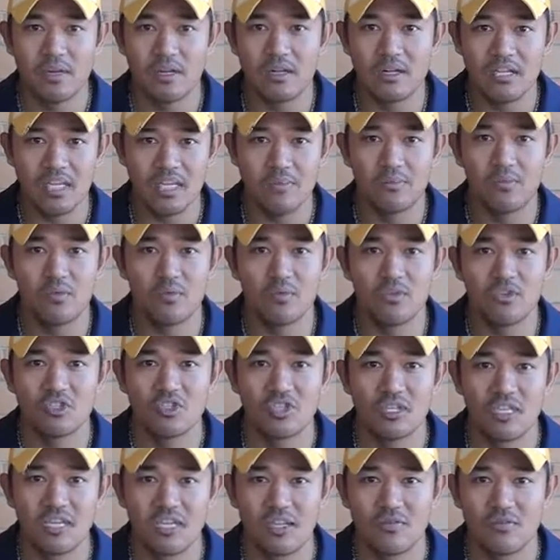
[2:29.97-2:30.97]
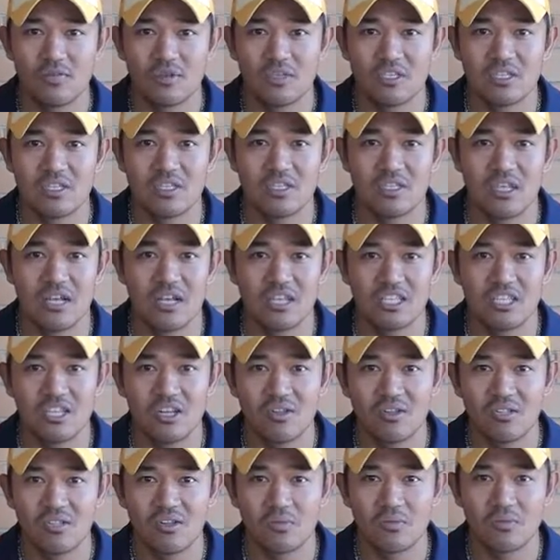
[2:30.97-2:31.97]
I'll keep on watching everyone's
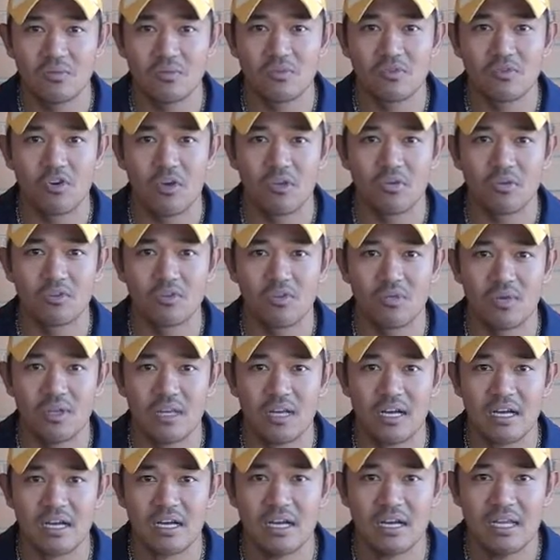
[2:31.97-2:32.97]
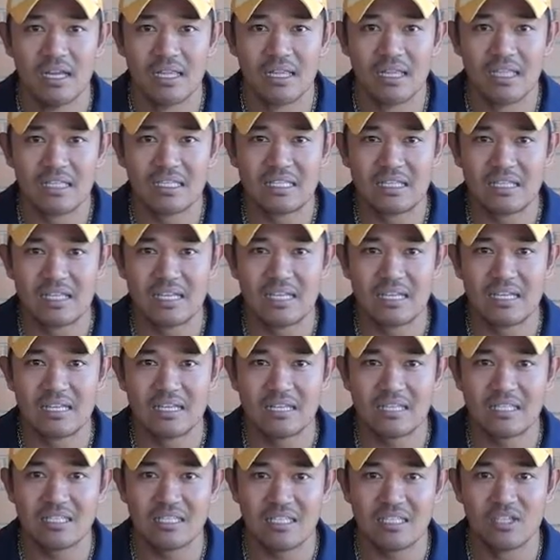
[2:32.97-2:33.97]
channels that I'm subscribed to, and
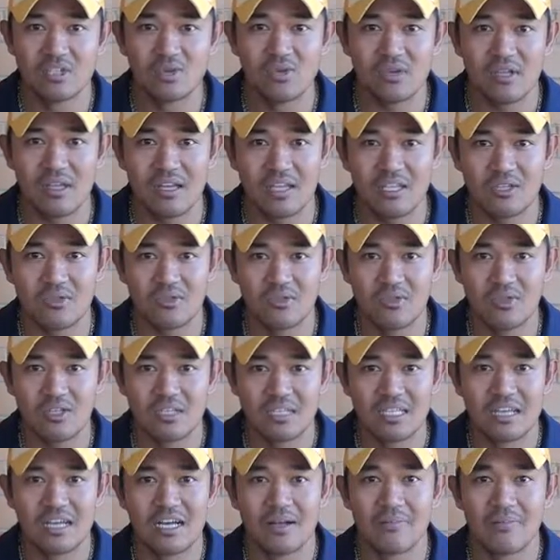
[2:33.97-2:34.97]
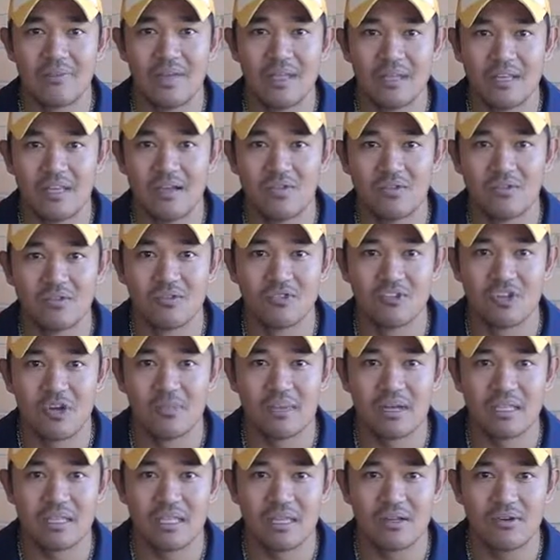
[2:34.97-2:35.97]
let's enjoy the outdoors and have a good time
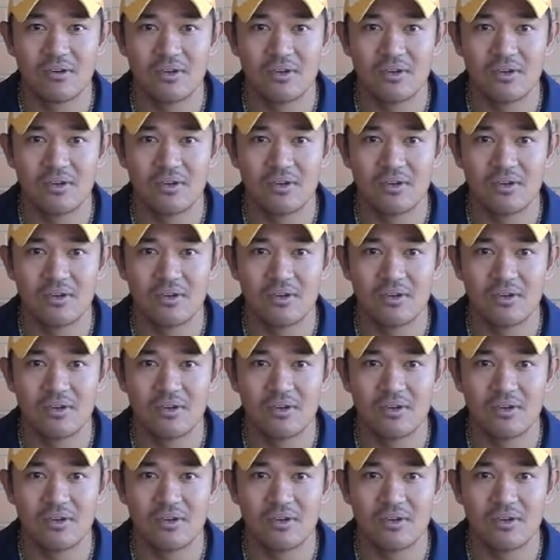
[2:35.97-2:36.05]
out there.